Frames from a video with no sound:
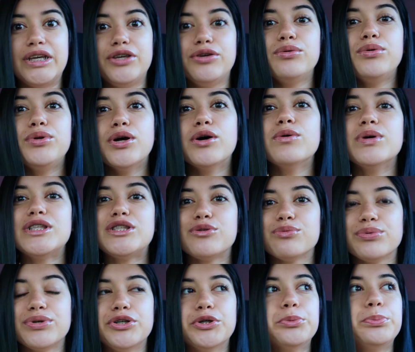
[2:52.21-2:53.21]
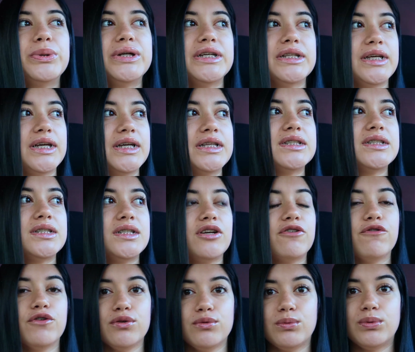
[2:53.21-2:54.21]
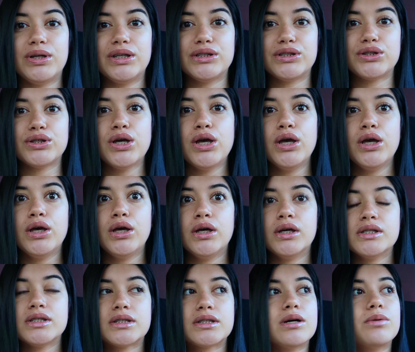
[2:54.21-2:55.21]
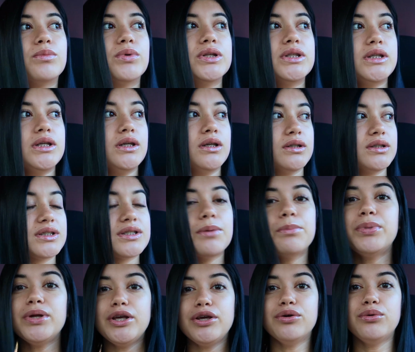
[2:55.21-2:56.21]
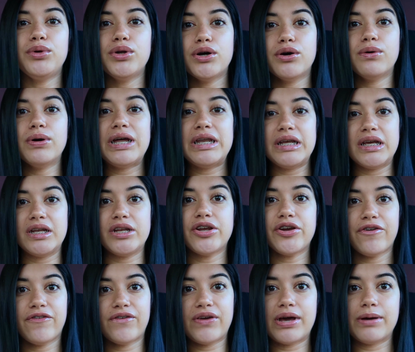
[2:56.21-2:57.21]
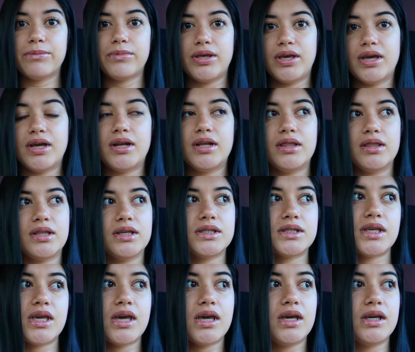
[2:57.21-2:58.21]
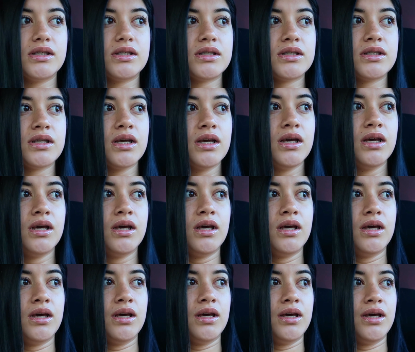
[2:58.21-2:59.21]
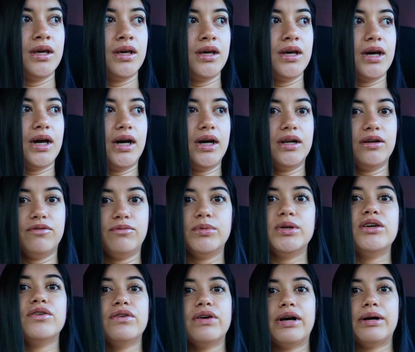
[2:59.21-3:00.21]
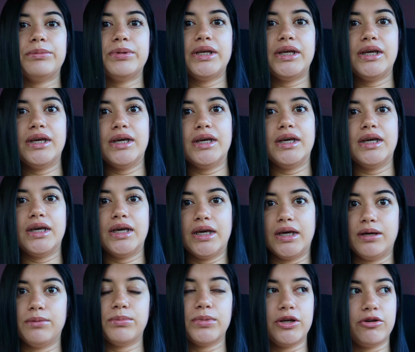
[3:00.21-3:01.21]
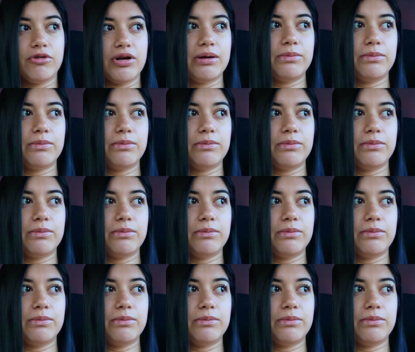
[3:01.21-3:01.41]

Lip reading: Like, you know it's real, but it hits different when it's somebody you know and in your family. And in this case, out of my family, it hit my